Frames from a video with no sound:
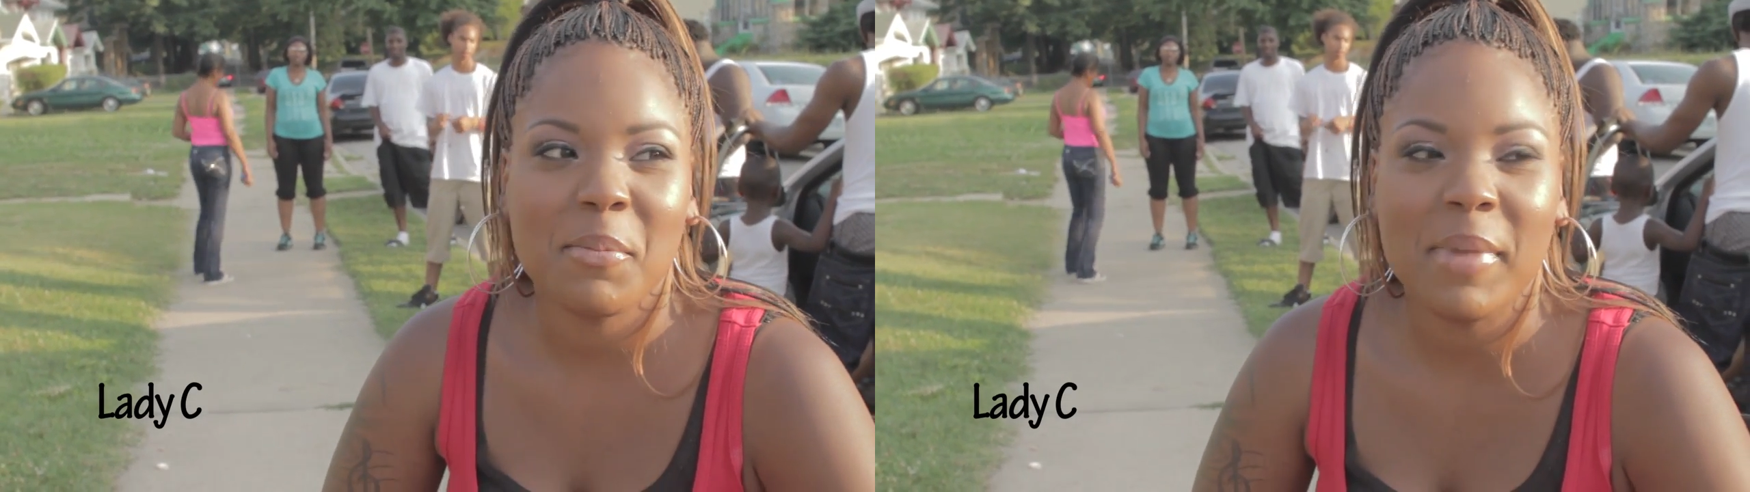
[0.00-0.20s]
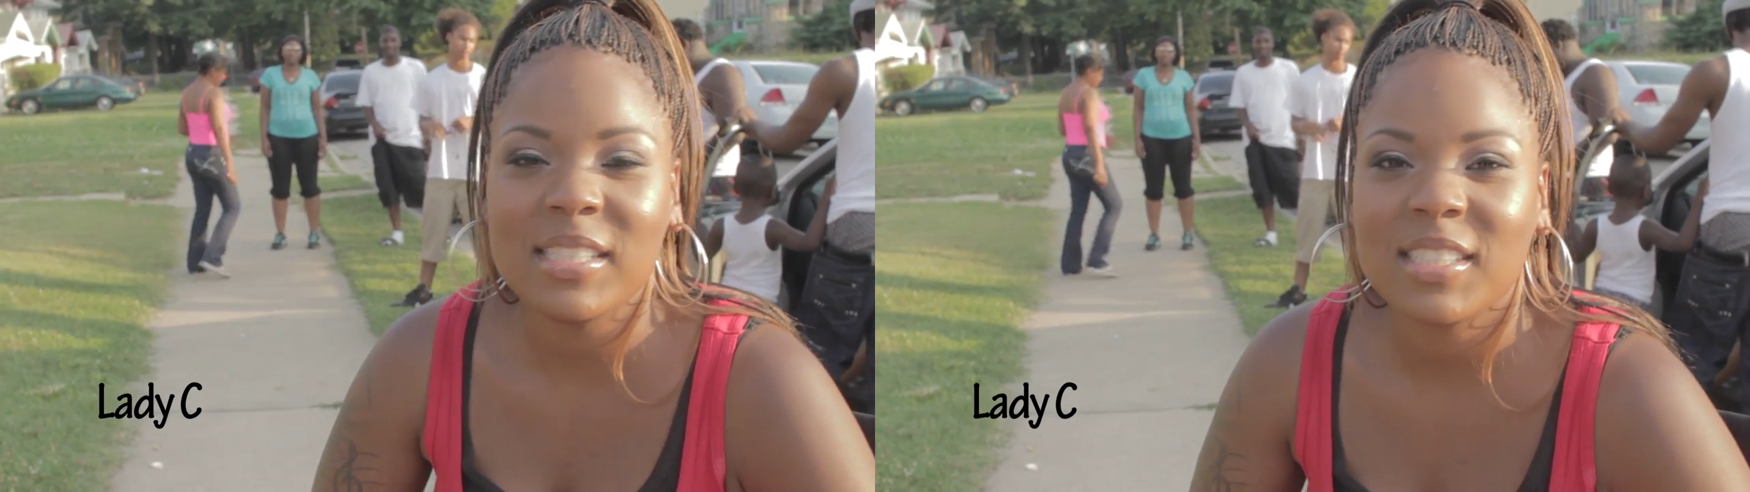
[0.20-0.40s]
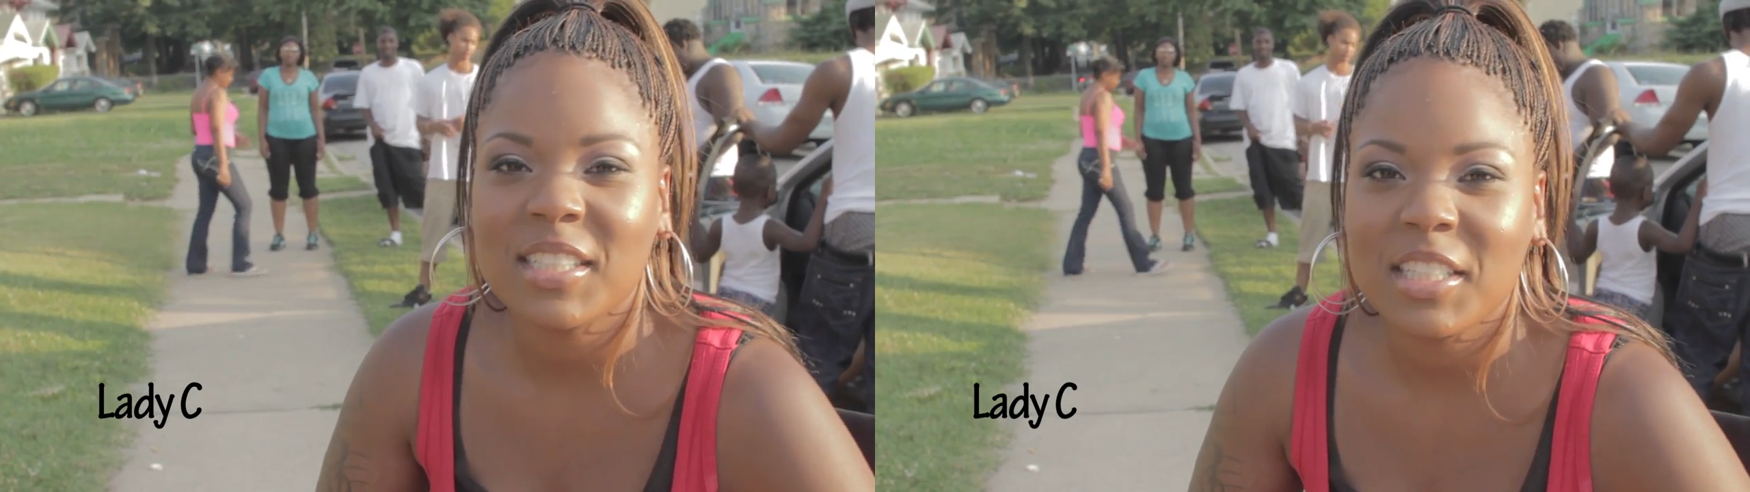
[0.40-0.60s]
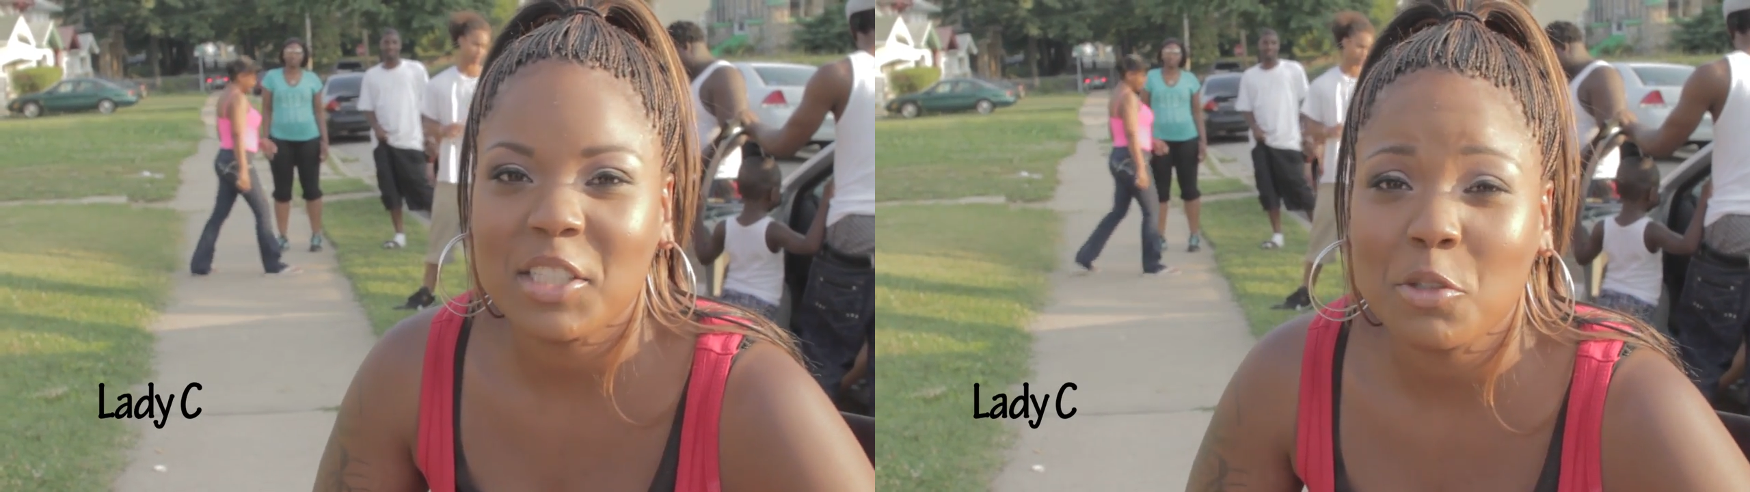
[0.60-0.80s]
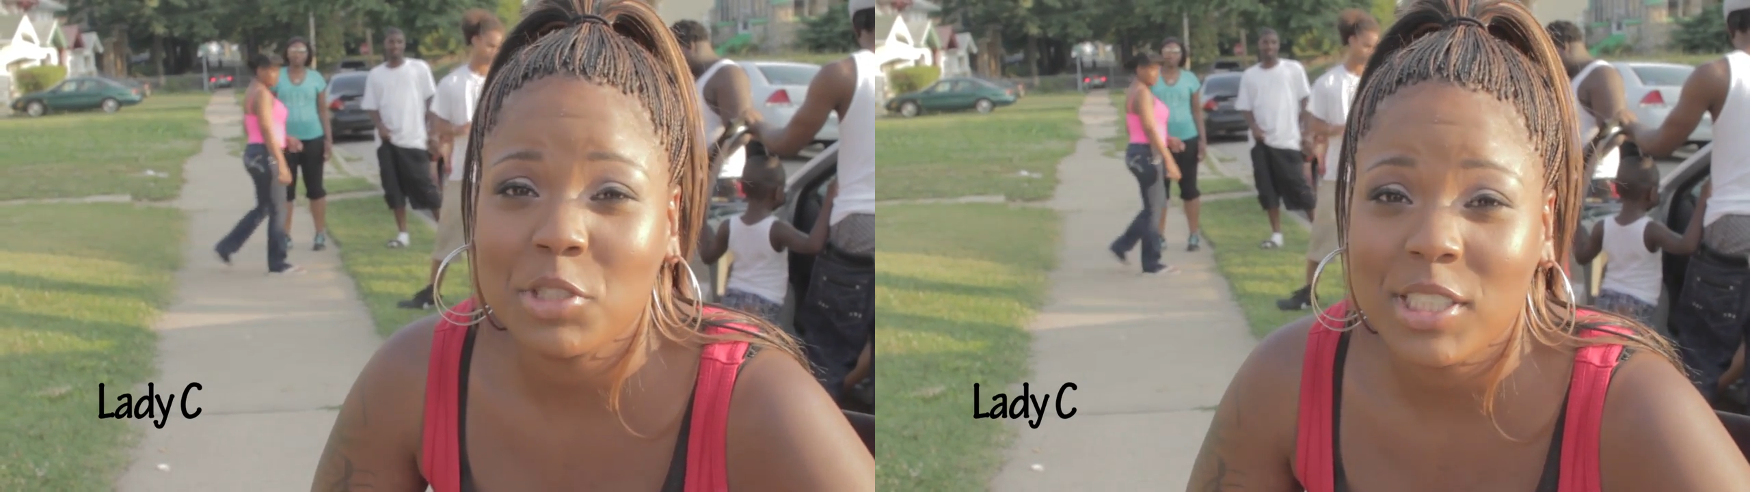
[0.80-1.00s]

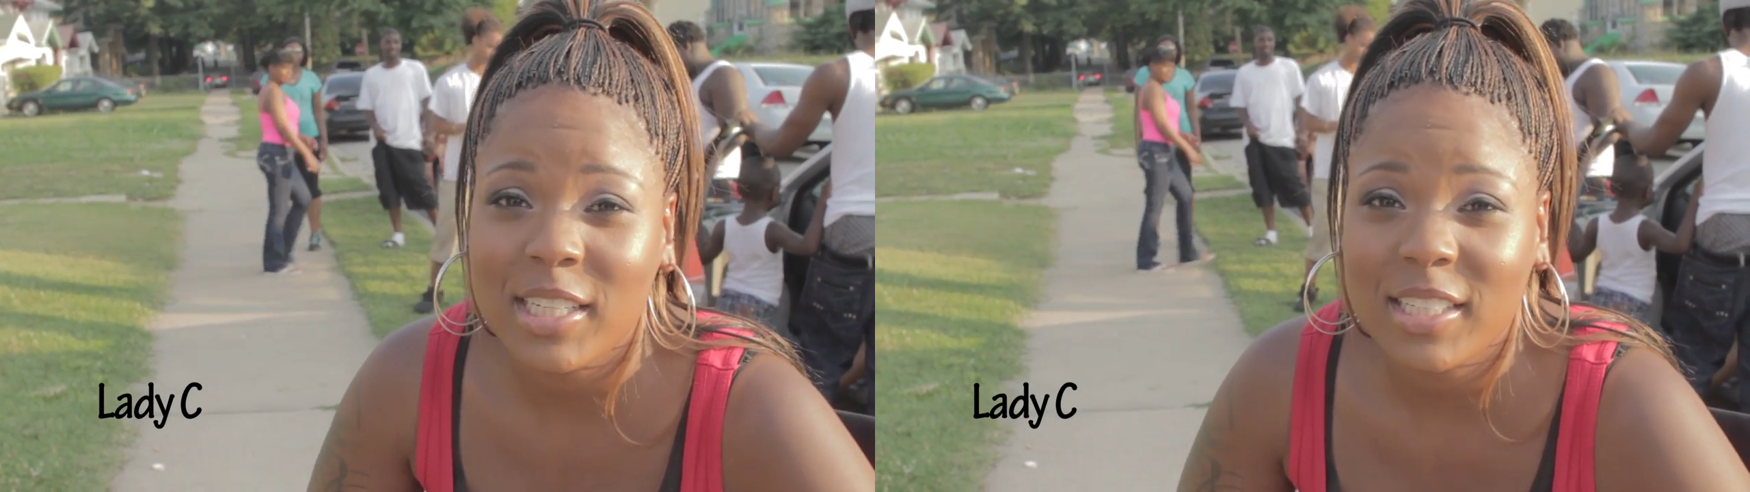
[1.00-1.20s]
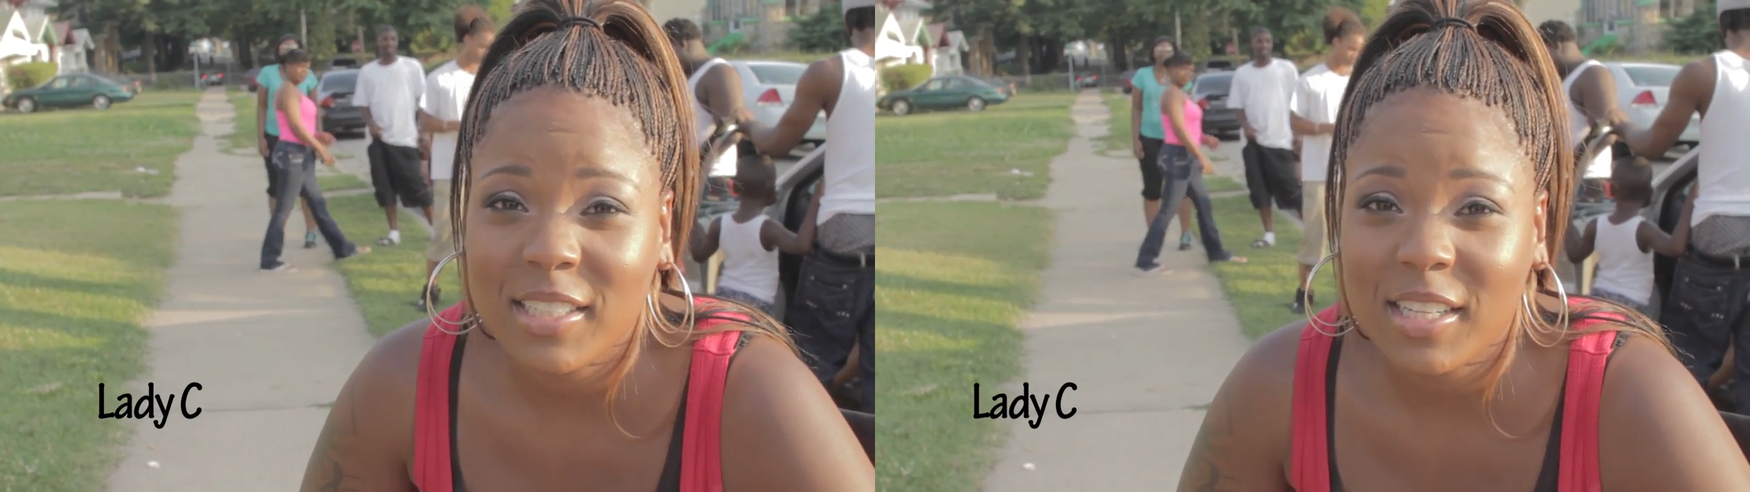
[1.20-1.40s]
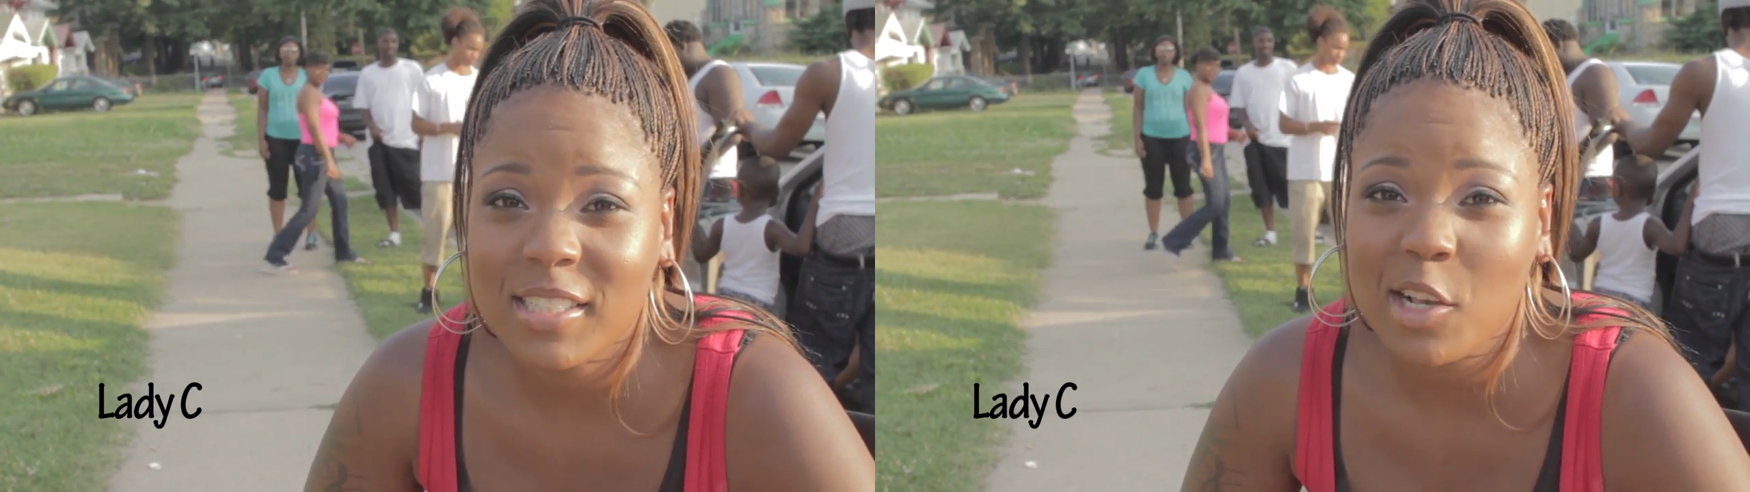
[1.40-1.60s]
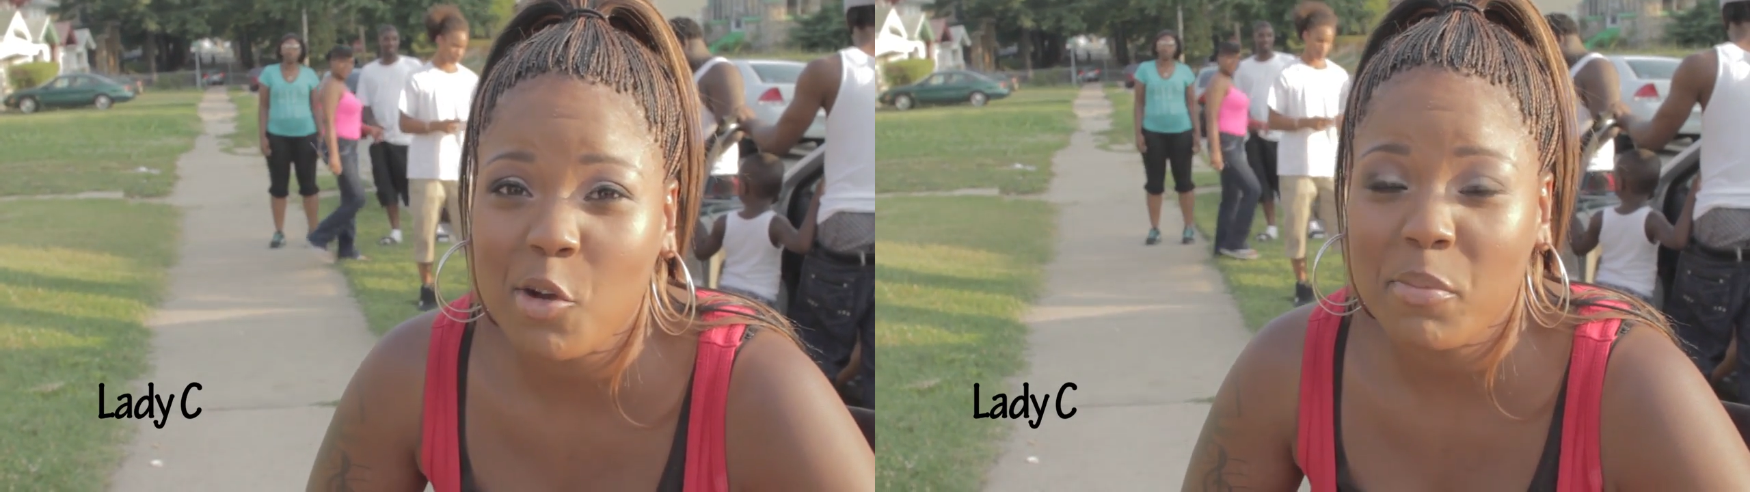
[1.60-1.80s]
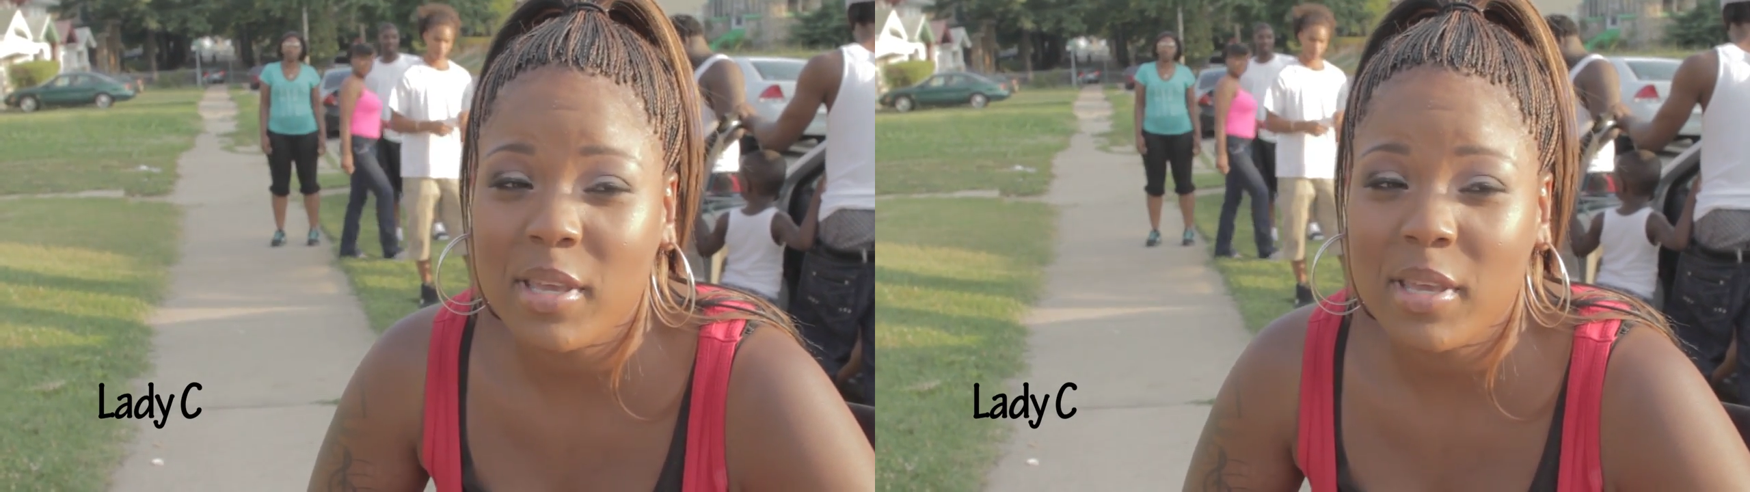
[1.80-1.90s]
Basically, New Chick is gonna